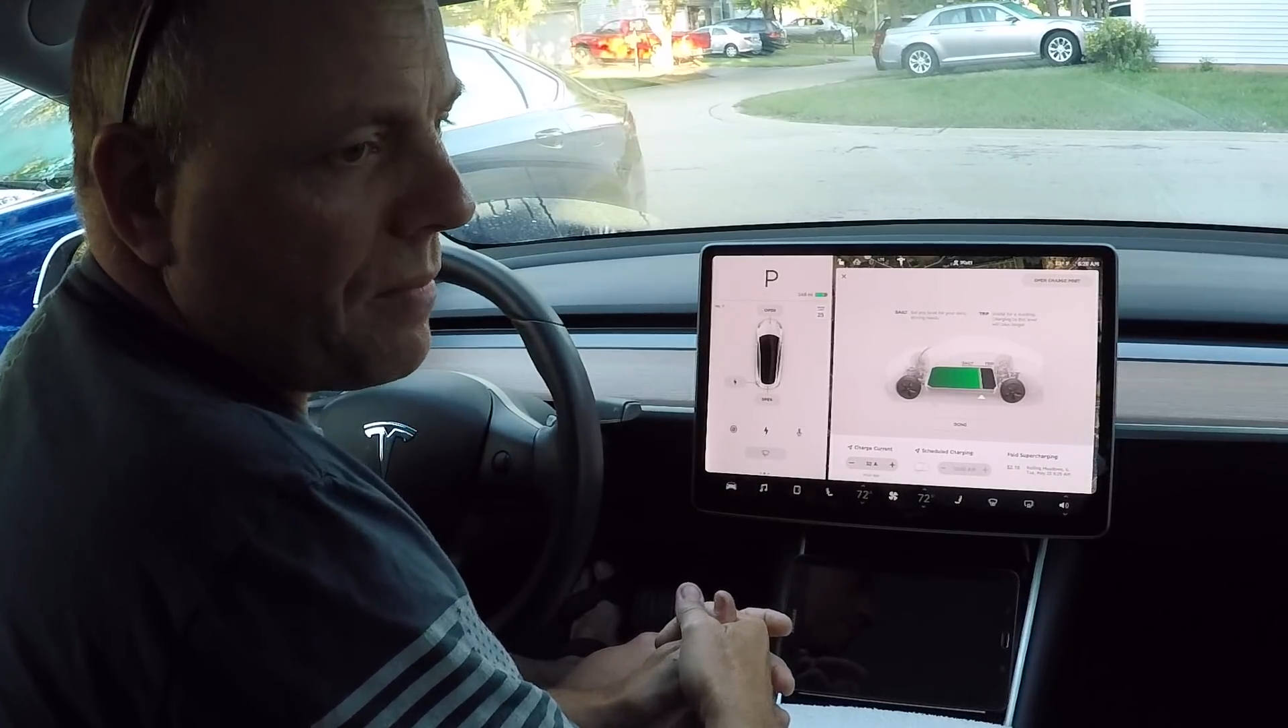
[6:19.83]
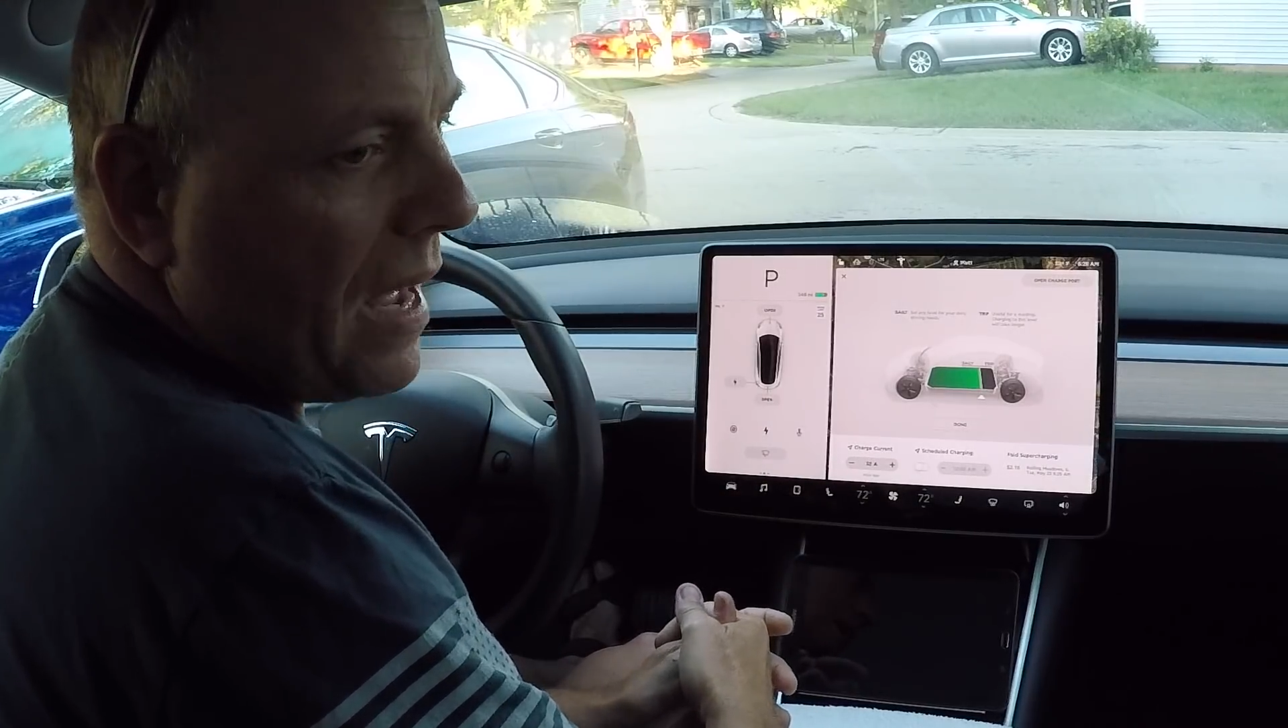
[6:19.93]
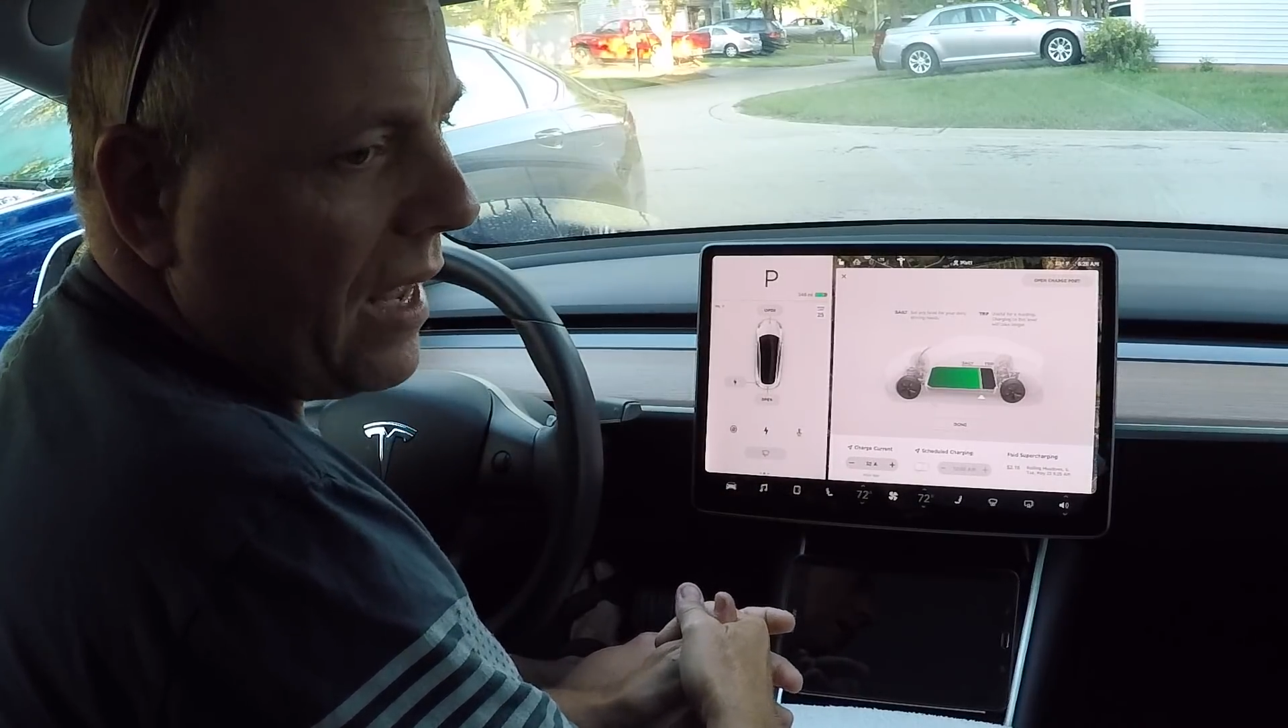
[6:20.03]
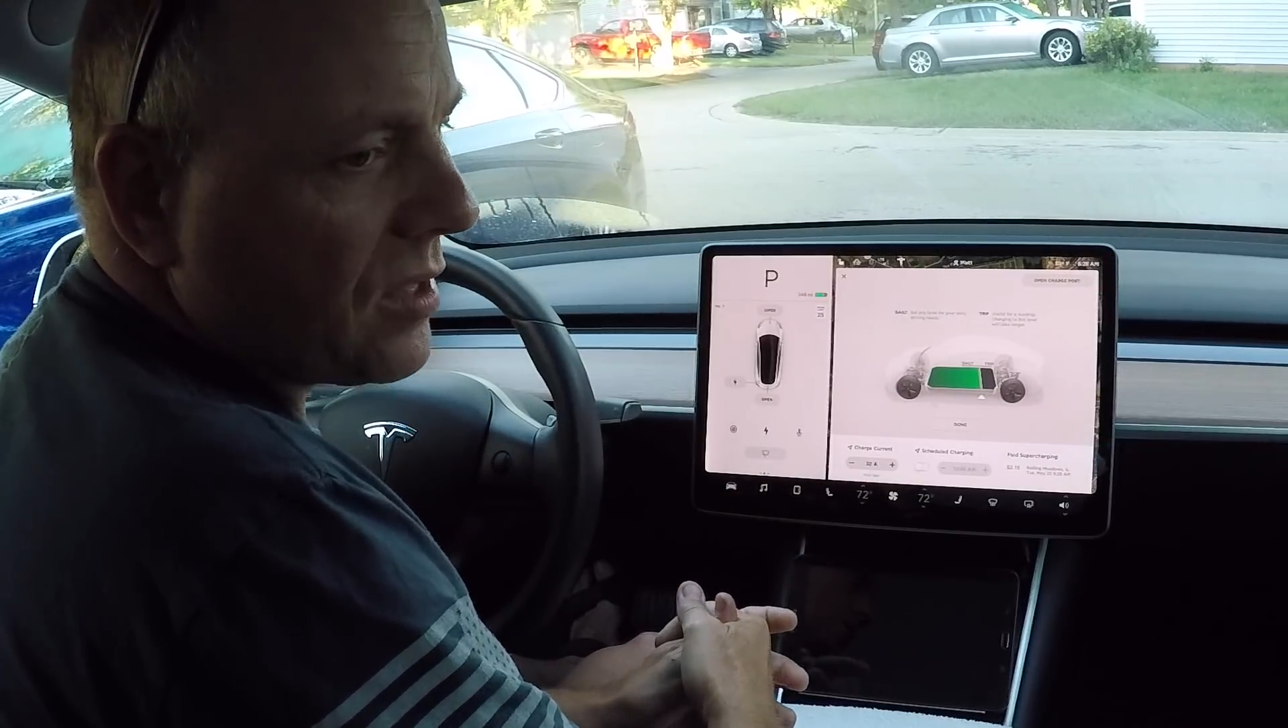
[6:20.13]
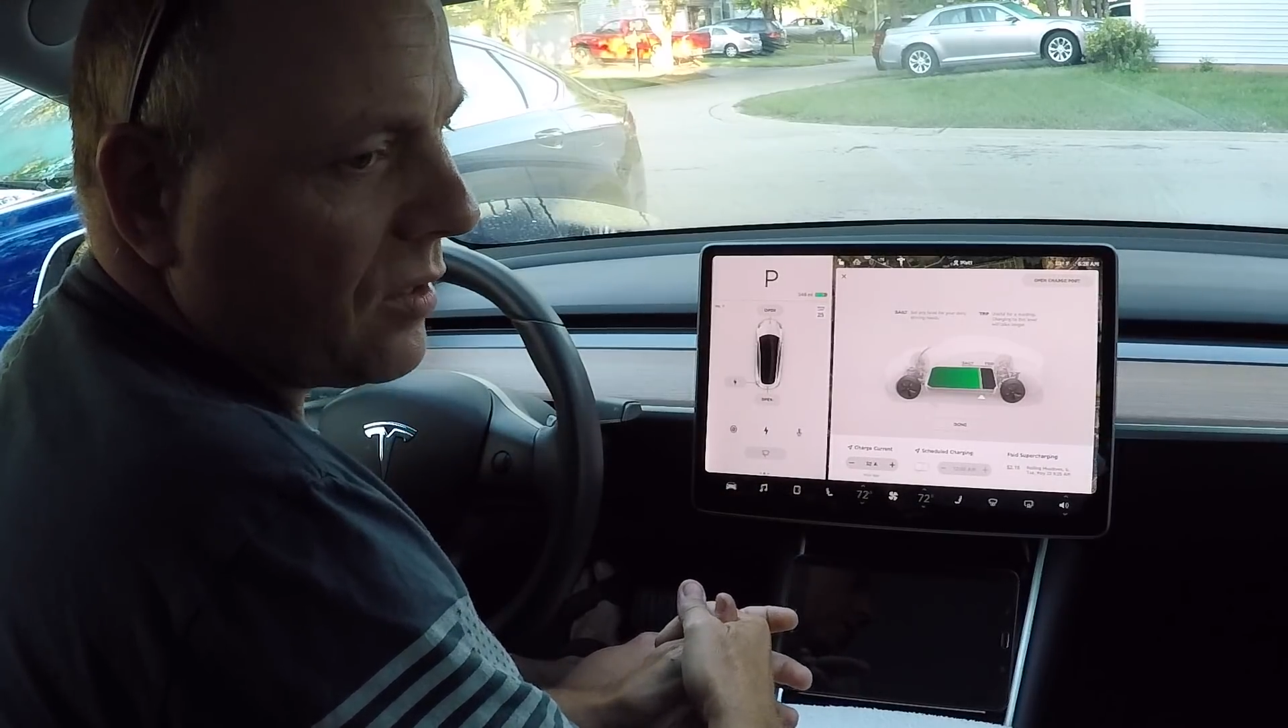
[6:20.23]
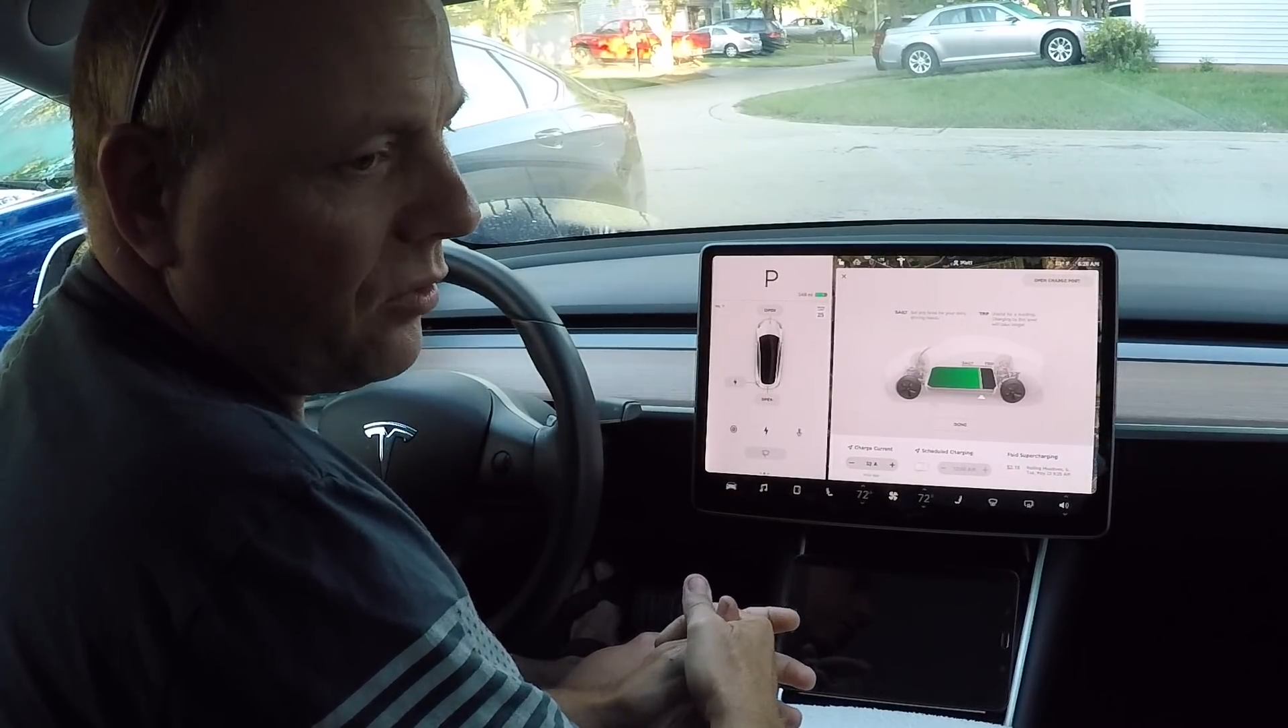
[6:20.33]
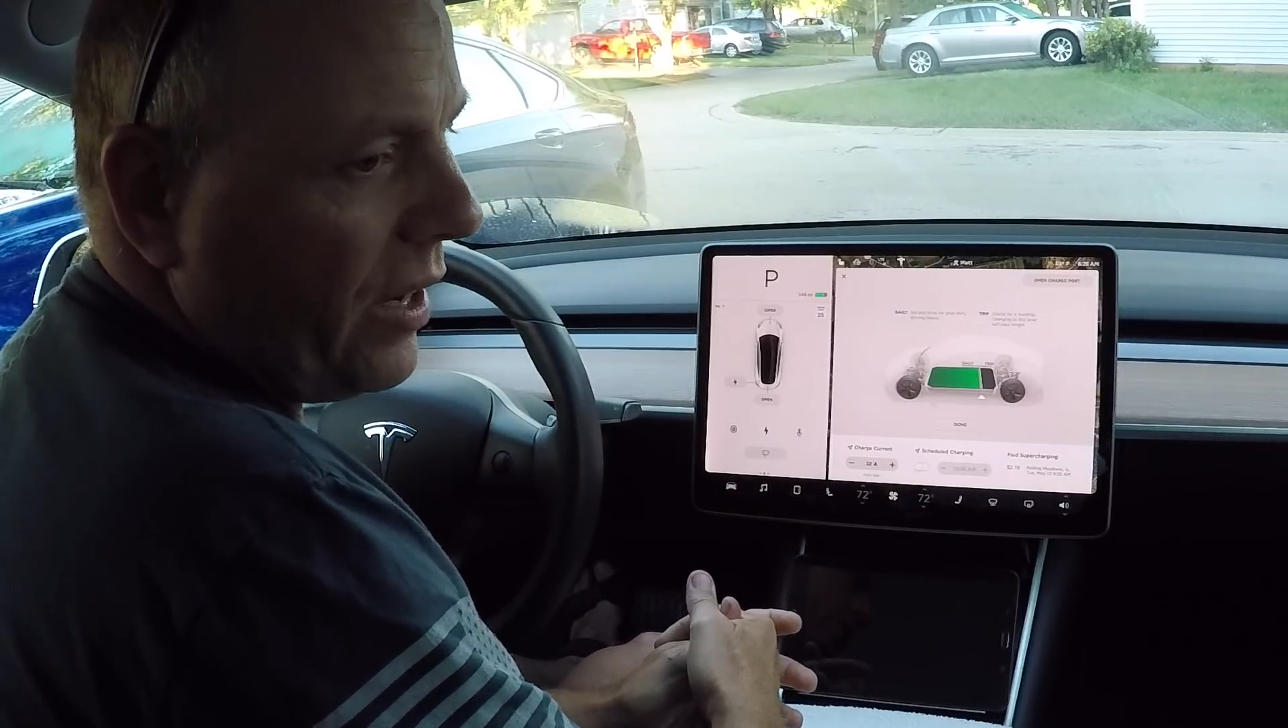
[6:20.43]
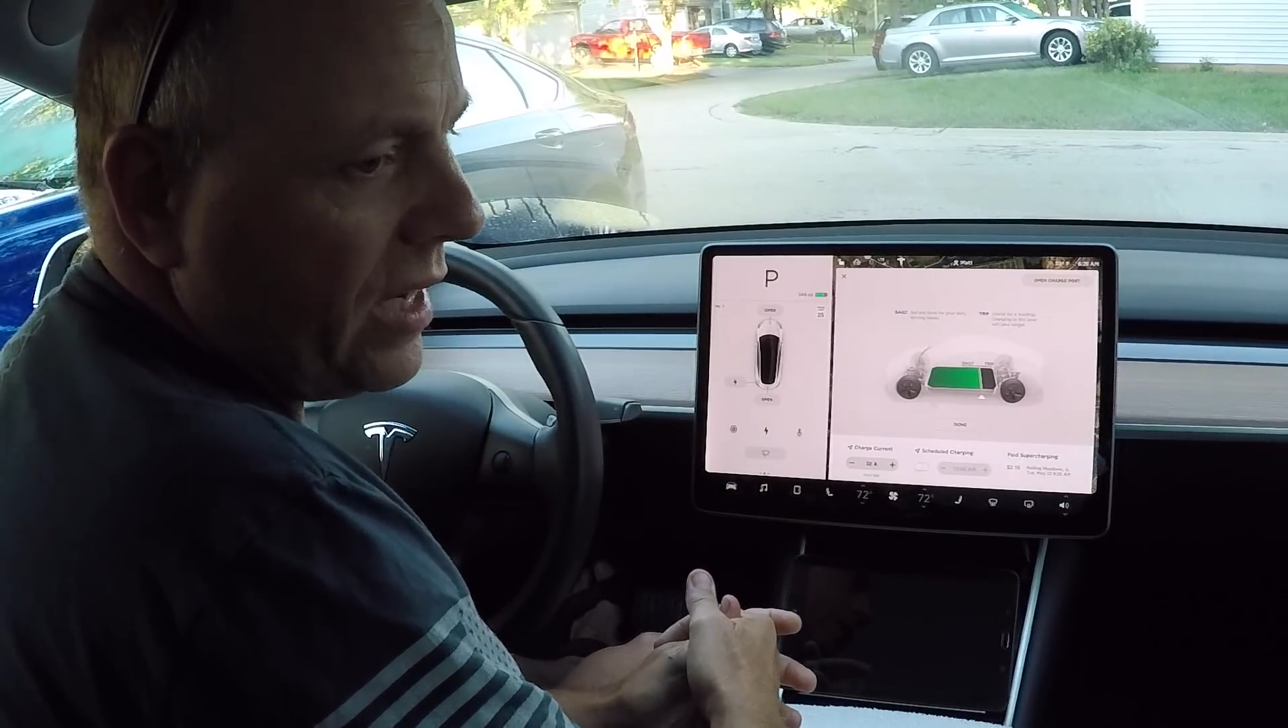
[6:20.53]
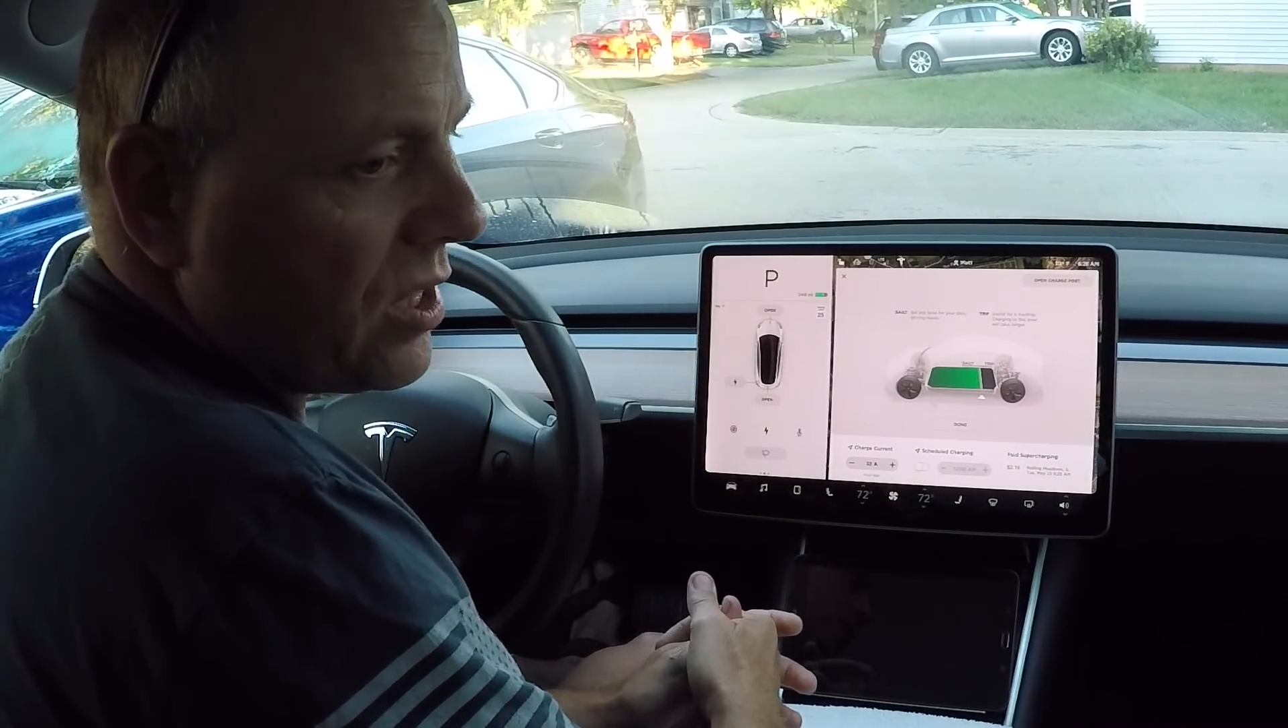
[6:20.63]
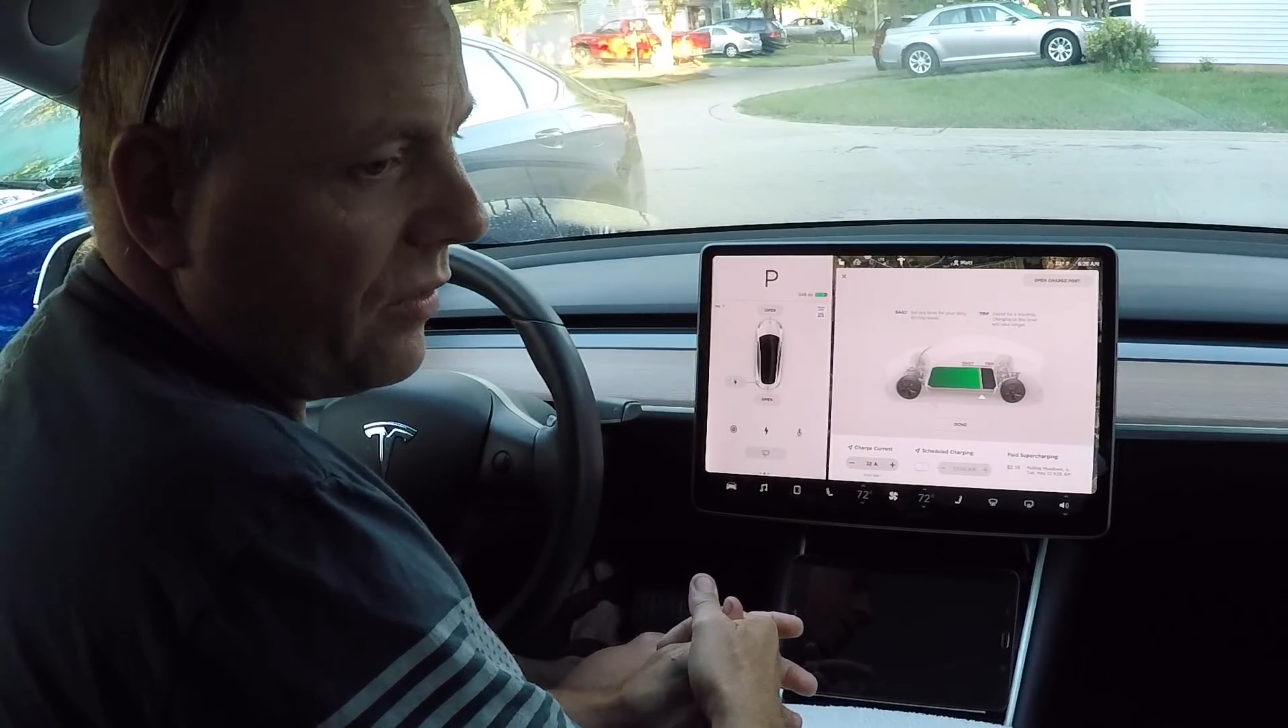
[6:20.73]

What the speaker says: miles of range